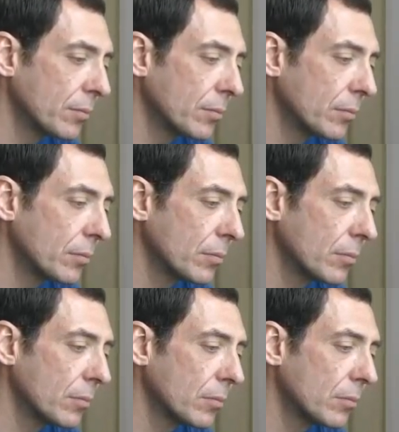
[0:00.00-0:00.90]

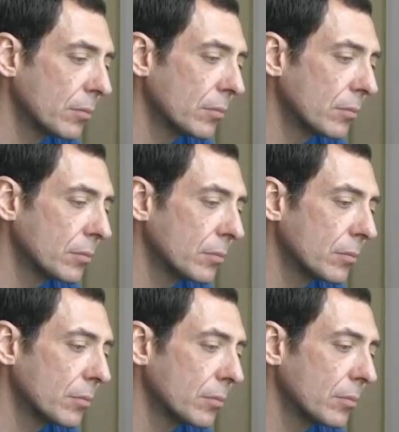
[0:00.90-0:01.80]

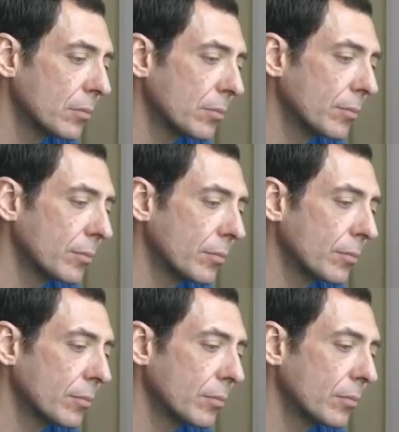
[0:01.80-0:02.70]

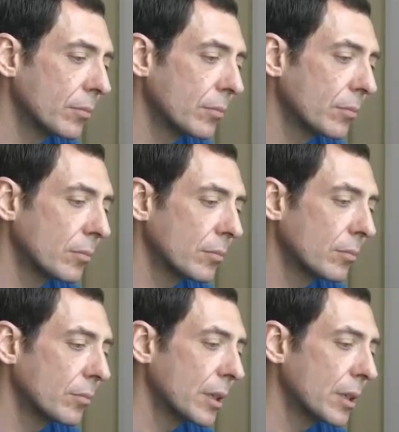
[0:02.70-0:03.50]
Nothing is said.